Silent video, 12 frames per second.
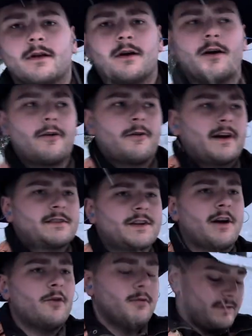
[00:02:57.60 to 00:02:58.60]
All right,
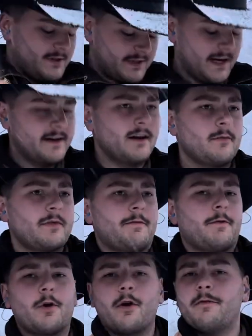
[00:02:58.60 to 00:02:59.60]
so just got done with the
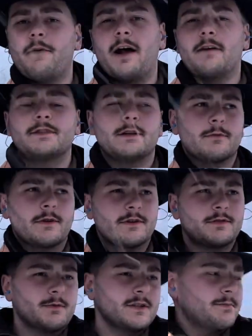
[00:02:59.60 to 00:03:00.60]
405s there. We're going to
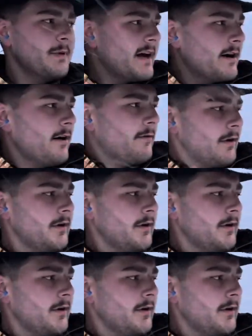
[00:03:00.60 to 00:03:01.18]
switch back over,